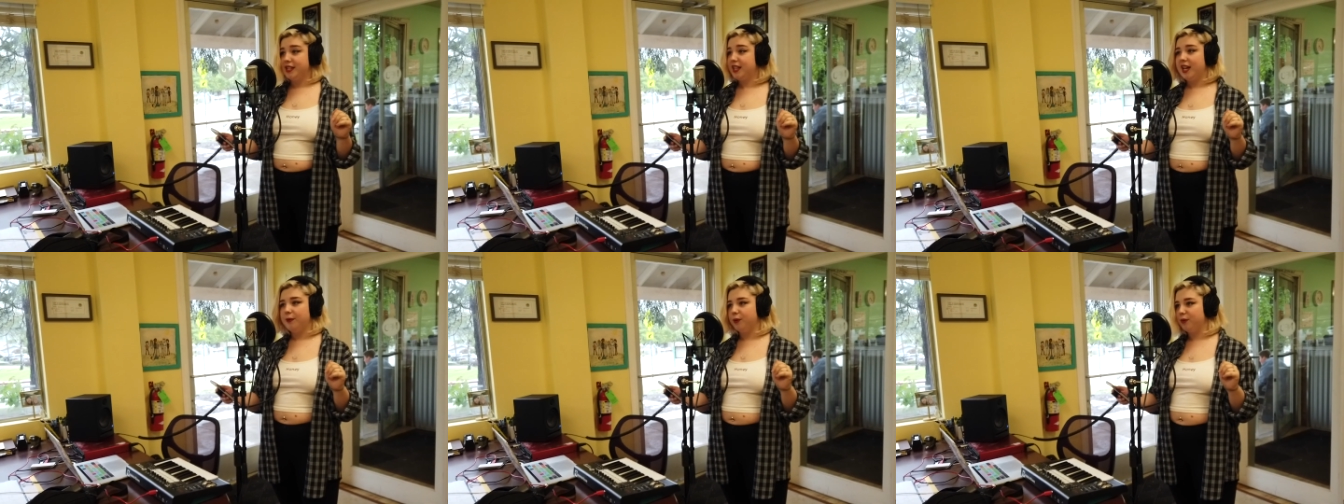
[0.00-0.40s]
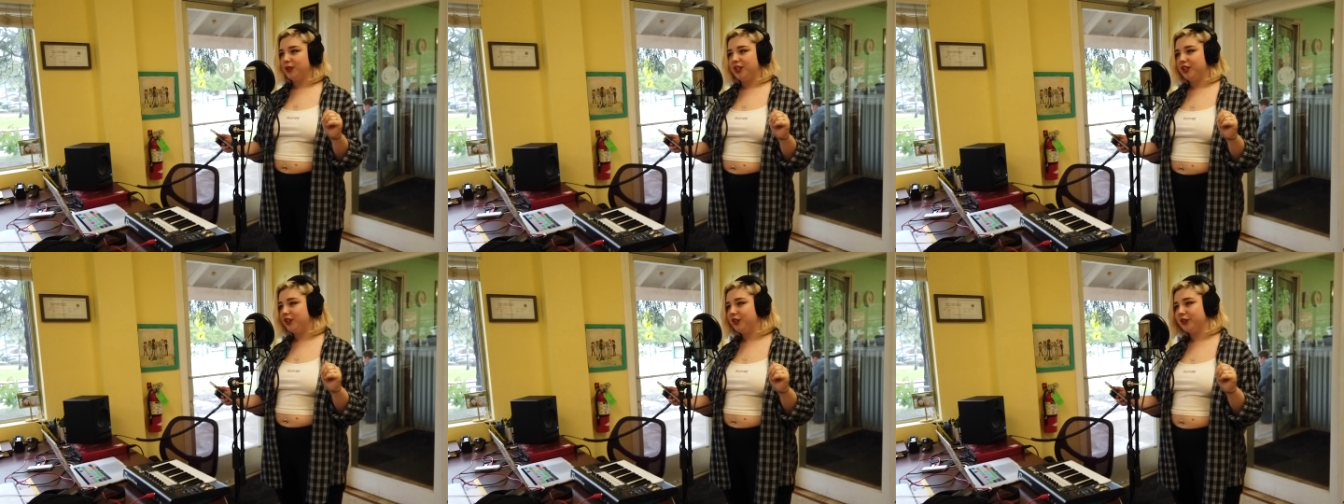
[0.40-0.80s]
they won't
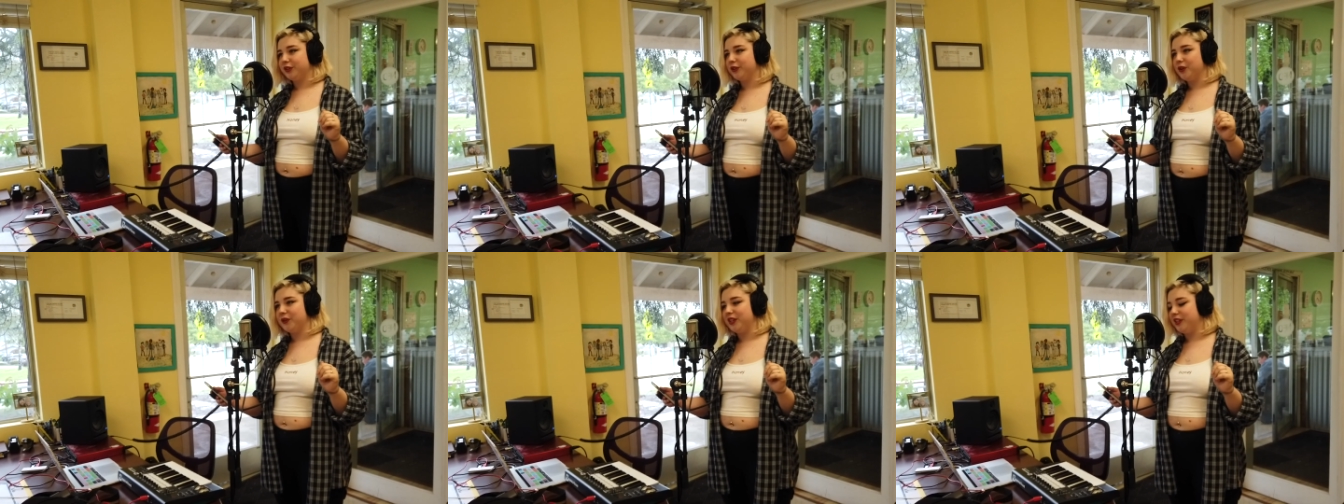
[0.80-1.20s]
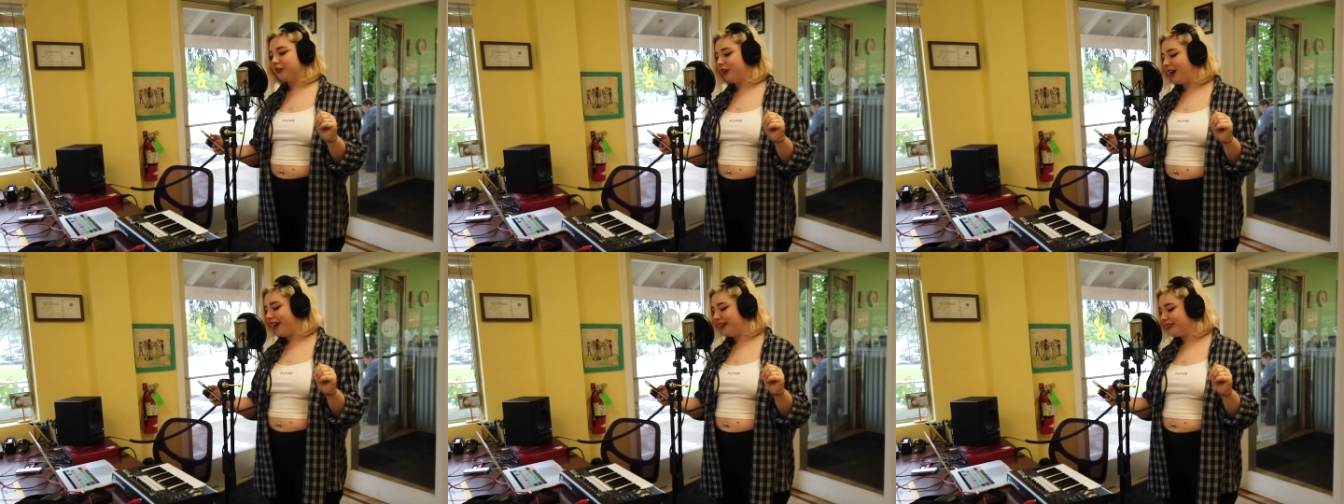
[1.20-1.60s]
hear your croaky
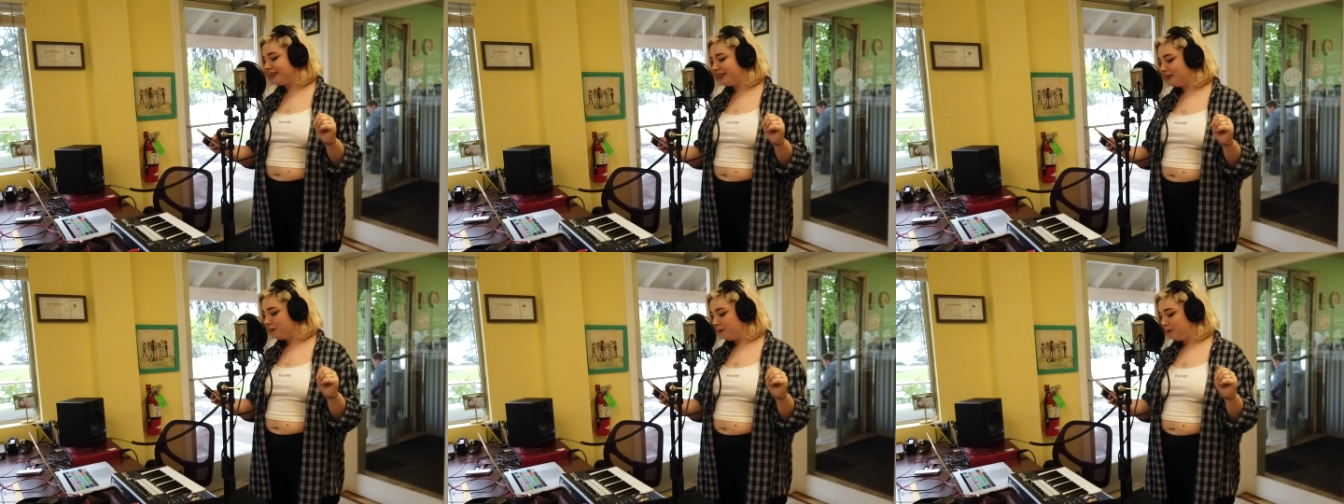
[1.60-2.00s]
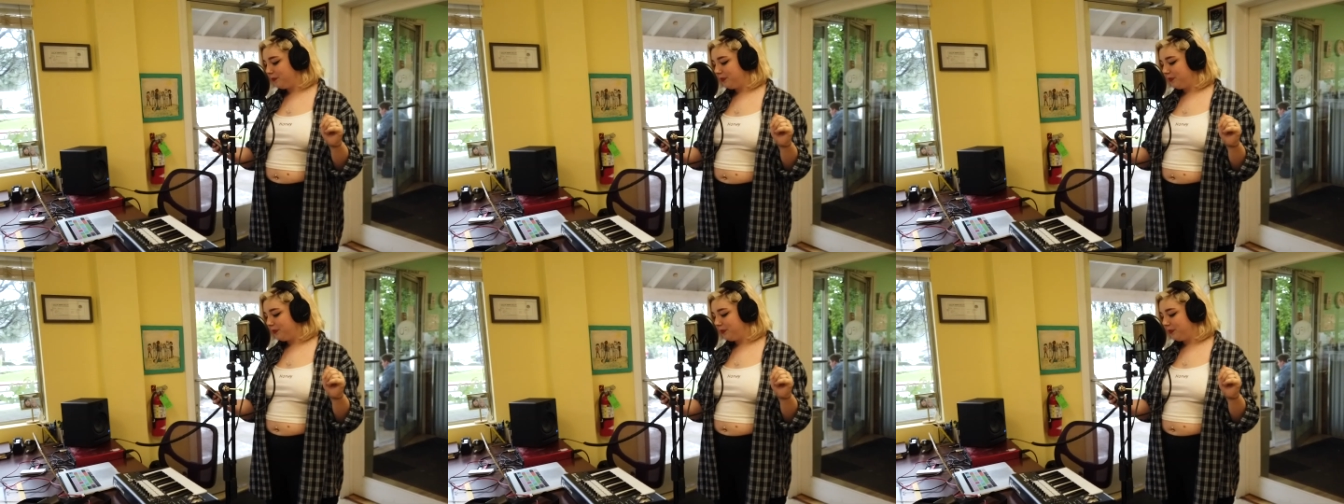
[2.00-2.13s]
cries.